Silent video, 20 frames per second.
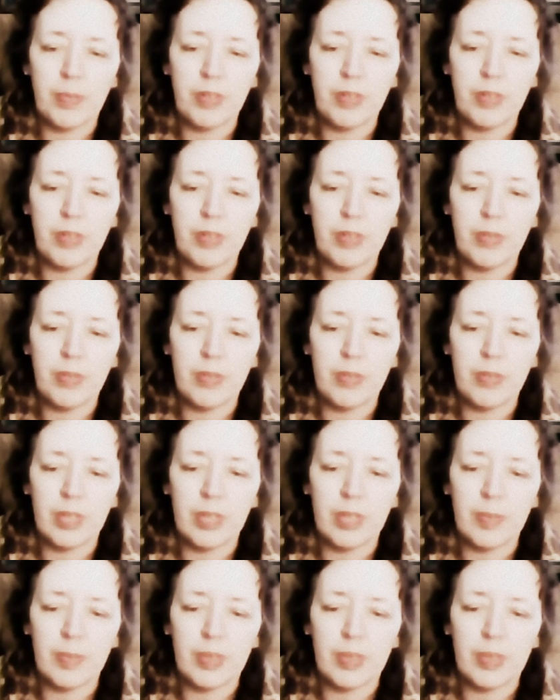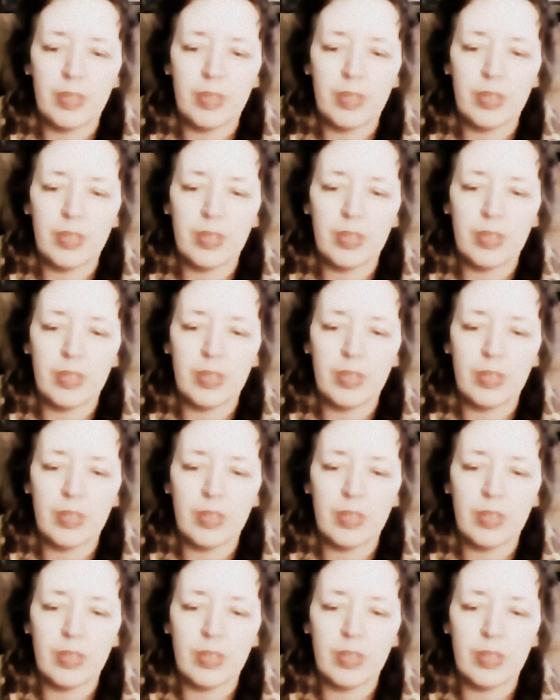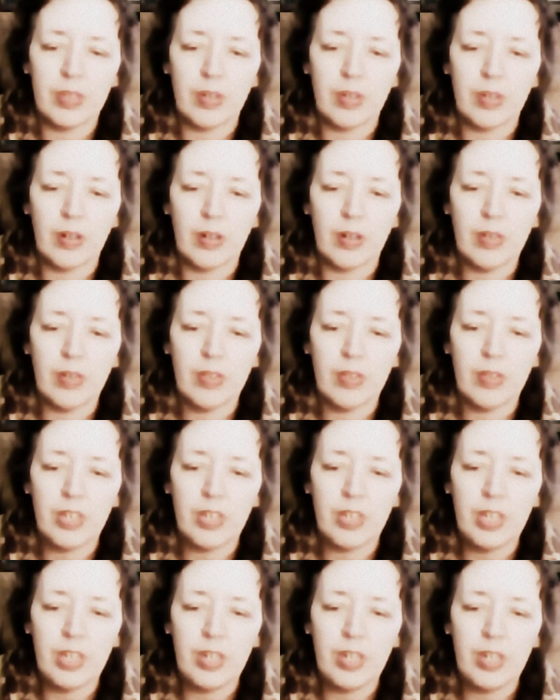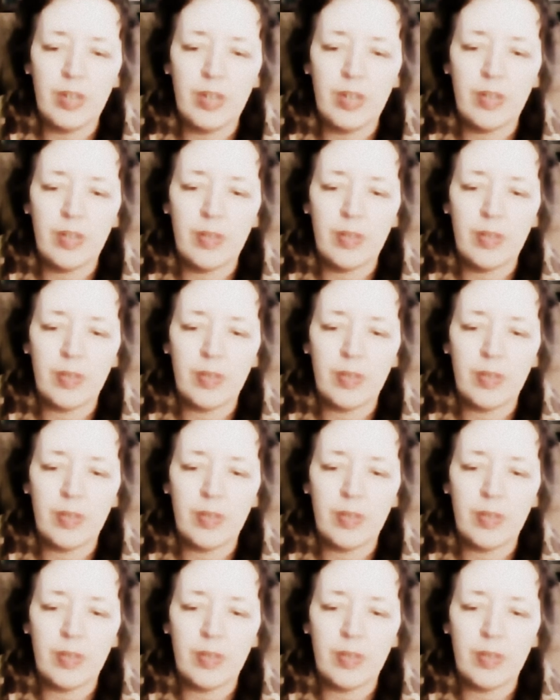what's her real name? Darcy, or,